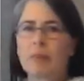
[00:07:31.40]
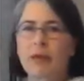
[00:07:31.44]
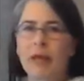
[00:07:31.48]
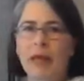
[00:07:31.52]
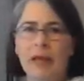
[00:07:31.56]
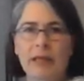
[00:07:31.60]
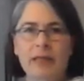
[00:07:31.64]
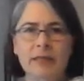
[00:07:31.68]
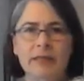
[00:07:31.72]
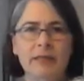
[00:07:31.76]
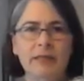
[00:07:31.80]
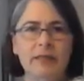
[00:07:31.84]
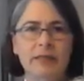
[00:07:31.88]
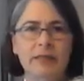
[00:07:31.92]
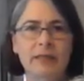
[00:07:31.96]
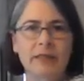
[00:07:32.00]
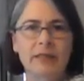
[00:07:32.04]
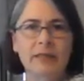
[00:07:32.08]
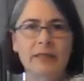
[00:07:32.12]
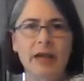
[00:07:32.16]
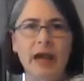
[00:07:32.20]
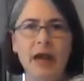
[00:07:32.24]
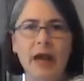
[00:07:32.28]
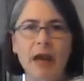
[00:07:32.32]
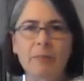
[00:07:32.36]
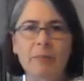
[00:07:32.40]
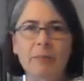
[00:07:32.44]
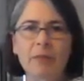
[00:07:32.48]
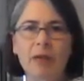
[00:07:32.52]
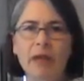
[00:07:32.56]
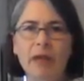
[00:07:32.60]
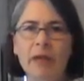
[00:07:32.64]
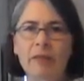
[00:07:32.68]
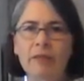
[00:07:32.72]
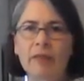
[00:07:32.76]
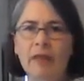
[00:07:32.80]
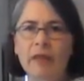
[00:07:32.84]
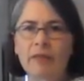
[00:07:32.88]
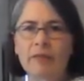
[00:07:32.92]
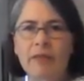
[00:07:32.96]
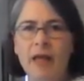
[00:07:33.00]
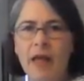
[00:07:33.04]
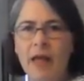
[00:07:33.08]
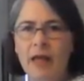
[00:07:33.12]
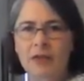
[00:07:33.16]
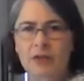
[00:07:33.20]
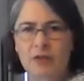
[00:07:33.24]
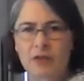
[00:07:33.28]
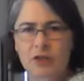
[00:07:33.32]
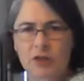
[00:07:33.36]
band at the top, and then
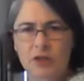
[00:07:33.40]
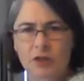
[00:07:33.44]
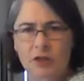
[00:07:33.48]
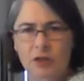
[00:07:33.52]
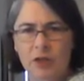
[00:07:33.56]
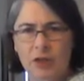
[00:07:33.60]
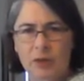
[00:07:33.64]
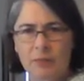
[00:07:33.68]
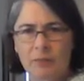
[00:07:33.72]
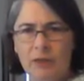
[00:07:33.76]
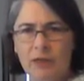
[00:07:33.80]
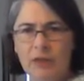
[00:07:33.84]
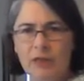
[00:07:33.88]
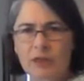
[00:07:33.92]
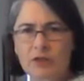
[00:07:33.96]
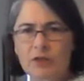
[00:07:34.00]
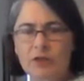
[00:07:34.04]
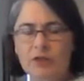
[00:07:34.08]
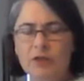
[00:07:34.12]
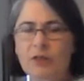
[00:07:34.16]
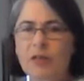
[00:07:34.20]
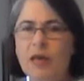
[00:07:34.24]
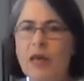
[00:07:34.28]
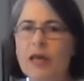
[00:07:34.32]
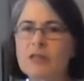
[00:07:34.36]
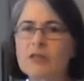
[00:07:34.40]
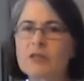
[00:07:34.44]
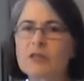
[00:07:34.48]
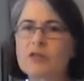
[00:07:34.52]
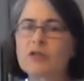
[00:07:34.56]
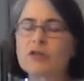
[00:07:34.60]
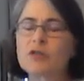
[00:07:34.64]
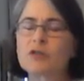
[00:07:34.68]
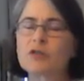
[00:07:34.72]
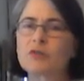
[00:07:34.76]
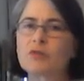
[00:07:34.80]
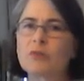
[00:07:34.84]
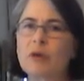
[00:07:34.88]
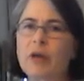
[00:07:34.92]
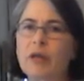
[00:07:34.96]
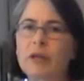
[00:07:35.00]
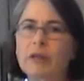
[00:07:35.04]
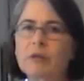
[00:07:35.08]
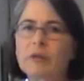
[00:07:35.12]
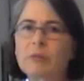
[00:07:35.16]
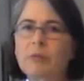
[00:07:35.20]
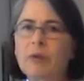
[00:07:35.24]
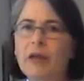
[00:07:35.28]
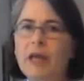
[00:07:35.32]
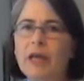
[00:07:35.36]
that's coming into that
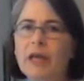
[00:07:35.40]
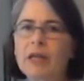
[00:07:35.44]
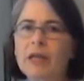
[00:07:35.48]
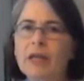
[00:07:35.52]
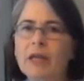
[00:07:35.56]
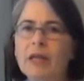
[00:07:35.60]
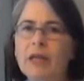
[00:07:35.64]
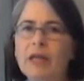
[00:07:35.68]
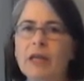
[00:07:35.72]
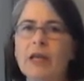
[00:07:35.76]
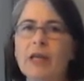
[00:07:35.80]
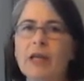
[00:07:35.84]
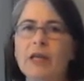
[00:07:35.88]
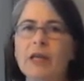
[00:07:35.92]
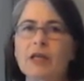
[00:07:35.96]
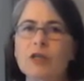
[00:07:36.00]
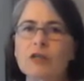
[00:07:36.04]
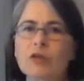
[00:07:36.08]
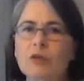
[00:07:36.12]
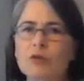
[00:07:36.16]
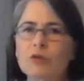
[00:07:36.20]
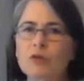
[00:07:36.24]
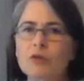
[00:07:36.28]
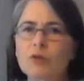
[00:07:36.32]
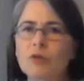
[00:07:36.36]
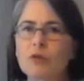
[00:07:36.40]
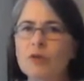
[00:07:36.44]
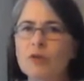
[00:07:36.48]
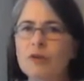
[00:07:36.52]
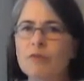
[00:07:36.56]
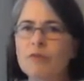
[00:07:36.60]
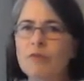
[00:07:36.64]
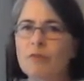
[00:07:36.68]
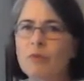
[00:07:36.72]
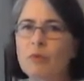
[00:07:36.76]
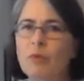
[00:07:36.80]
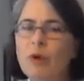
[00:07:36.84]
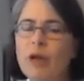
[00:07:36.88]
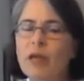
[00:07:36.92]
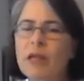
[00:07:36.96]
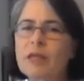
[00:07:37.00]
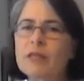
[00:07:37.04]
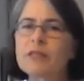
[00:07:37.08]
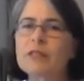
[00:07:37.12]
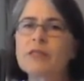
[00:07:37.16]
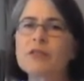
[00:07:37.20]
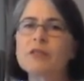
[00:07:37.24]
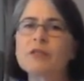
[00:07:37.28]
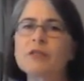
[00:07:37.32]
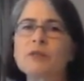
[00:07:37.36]
straight band. So two different
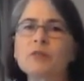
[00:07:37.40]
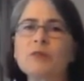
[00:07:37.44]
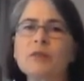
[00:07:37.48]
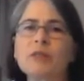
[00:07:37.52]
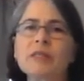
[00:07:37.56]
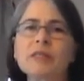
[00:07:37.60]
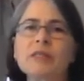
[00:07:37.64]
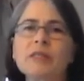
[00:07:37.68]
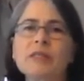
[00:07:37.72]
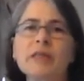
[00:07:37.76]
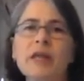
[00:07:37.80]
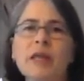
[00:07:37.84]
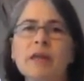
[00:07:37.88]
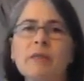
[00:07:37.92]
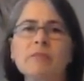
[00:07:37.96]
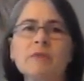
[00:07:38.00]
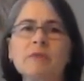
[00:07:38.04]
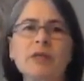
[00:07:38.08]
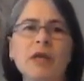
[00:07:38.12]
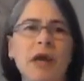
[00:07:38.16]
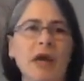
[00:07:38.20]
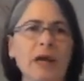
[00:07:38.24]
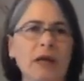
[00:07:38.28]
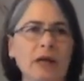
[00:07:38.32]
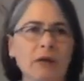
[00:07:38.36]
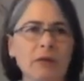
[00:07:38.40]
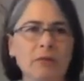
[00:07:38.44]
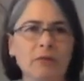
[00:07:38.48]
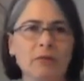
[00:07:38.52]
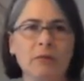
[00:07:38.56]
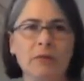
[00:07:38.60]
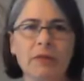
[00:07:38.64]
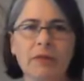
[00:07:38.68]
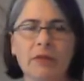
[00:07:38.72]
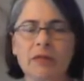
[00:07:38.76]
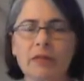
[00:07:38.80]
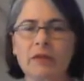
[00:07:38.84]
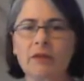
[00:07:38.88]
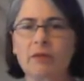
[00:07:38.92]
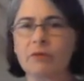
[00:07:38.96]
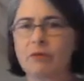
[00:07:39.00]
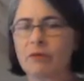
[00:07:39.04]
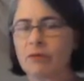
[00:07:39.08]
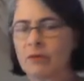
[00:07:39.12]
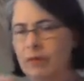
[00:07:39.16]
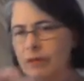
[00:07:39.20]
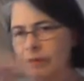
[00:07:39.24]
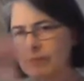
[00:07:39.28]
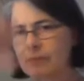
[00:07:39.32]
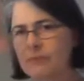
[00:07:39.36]
ways to do the same jacket with the
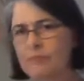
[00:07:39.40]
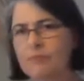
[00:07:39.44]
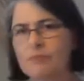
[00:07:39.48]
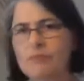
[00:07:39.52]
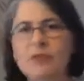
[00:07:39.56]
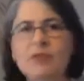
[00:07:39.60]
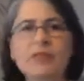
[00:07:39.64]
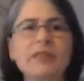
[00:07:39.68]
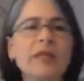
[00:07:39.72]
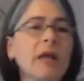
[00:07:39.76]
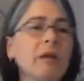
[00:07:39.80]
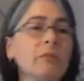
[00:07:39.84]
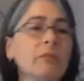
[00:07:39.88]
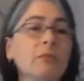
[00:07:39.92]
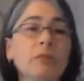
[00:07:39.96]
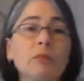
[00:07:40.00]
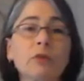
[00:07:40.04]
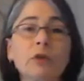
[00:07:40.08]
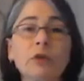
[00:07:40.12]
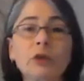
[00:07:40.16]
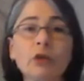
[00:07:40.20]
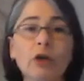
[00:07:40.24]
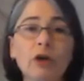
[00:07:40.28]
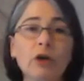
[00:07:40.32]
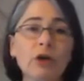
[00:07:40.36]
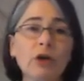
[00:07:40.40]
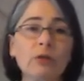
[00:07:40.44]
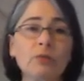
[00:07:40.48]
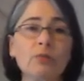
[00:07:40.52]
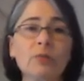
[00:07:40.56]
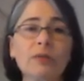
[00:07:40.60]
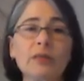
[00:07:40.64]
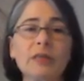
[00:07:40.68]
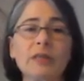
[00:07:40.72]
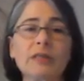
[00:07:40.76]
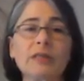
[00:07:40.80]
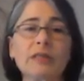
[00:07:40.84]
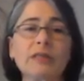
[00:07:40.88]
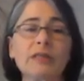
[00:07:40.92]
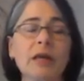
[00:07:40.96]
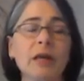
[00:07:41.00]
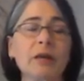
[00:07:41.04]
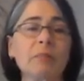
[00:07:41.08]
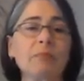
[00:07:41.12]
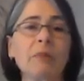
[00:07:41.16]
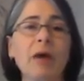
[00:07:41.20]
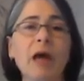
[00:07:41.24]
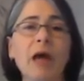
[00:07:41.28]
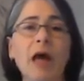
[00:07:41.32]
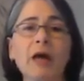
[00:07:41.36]
same look with the
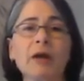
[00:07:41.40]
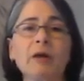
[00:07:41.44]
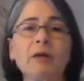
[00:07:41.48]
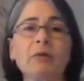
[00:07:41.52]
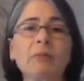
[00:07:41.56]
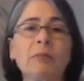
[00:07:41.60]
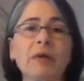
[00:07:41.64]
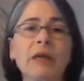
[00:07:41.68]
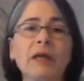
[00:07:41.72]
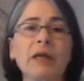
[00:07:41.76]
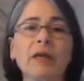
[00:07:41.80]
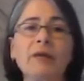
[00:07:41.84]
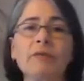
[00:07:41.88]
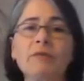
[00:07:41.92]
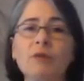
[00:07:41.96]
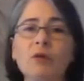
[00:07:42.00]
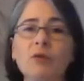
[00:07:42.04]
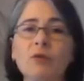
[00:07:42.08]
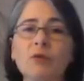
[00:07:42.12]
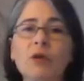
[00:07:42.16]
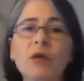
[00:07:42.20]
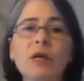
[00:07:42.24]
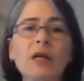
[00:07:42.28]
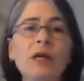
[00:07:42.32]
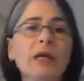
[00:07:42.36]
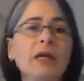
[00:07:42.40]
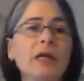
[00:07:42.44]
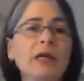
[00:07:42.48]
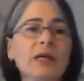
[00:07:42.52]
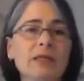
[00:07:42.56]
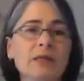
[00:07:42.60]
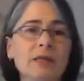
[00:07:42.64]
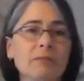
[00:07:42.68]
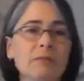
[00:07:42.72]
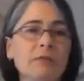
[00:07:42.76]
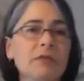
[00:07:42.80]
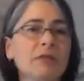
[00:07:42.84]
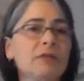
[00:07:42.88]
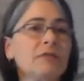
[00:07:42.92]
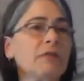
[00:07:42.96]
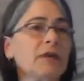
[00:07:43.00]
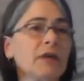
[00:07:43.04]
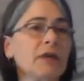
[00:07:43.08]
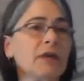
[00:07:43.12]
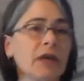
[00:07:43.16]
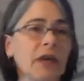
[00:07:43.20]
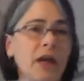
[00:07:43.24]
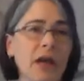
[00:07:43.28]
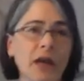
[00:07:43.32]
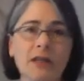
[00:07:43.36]
same pattern, but give you some
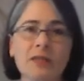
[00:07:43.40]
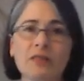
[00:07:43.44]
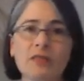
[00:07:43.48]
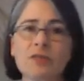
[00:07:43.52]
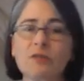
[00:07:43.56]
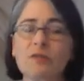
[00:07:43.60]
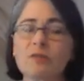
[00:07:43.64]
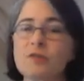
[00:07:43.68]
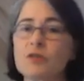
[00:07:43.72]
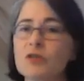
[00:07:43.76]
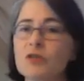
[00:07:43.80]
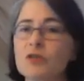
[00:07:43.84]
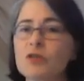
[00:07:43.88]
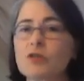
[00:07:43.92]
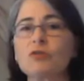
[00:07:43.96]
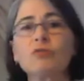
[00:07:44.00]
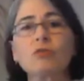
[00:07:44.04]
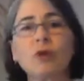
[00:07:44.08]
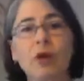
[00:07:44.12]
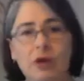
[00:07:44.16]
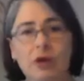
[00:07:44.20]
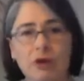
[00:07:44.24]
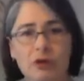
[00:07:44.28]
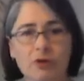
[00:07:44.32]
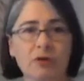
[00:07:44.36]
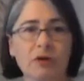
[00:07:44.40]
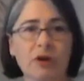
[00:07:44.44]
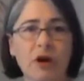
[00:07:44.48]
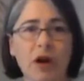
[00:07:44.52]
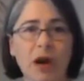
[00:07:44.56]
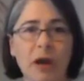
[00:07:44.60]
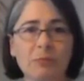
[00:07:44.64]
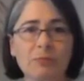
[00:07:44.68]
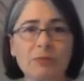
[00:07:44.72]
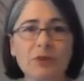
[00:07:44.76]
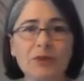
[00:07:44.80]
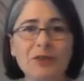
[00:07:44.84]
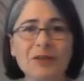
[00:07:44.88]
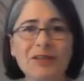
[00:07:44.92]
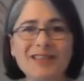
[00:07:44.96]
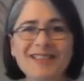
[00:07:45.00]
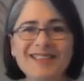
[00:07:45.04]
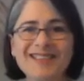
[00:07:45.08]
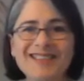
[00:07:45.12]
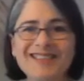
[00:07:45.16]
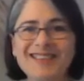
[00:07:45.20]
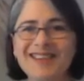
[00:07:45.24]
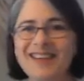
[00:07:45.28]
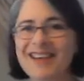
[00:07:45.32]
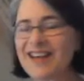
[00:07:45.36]
different kinds of structure
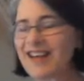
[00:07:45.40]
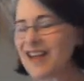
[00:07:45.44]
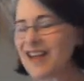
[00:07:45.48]
options.